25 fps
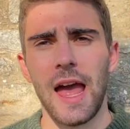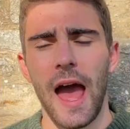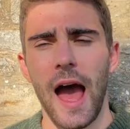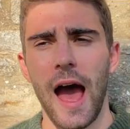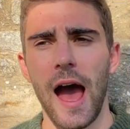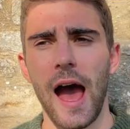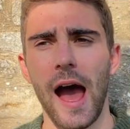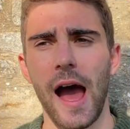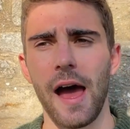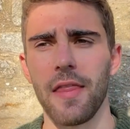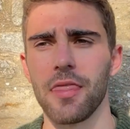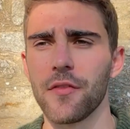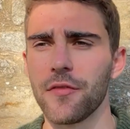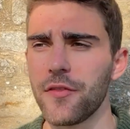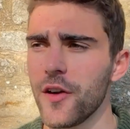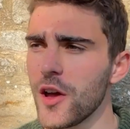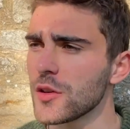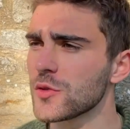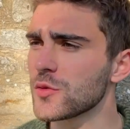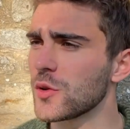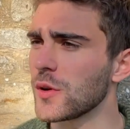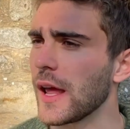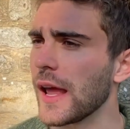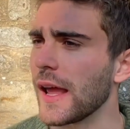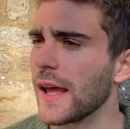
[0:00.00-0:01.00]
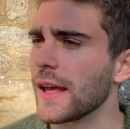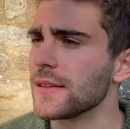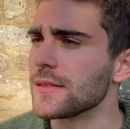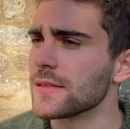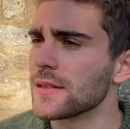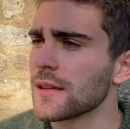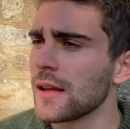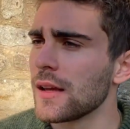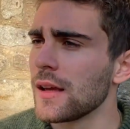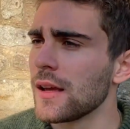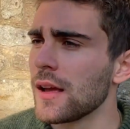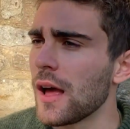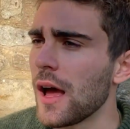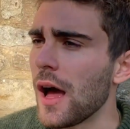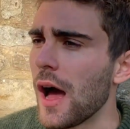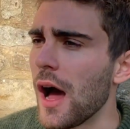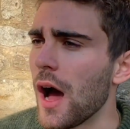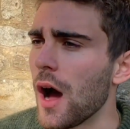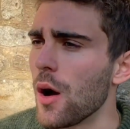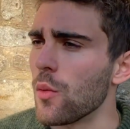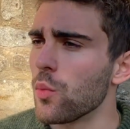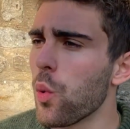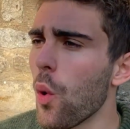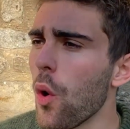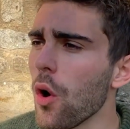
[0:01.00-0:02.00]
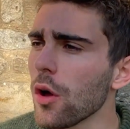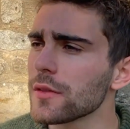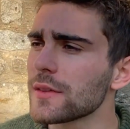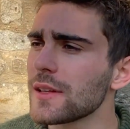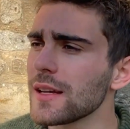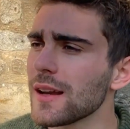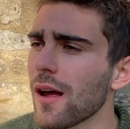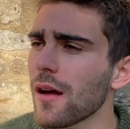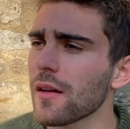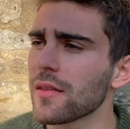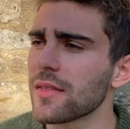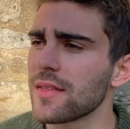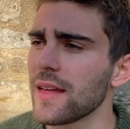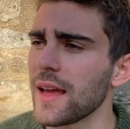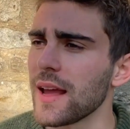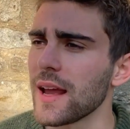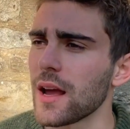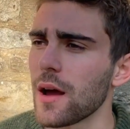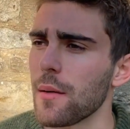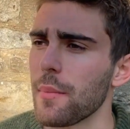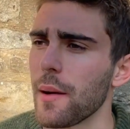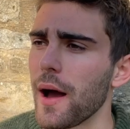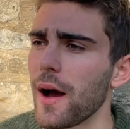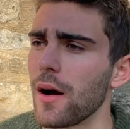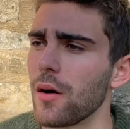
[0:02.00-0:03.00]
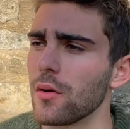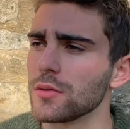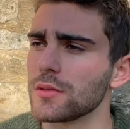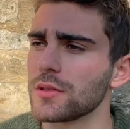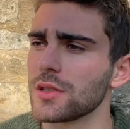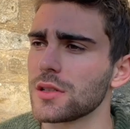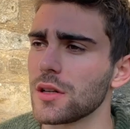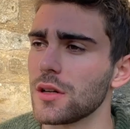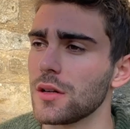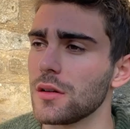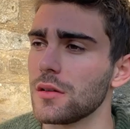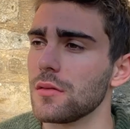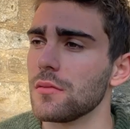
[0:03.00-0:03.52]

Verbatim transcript: Uh, and the first one is, uh, what did I think about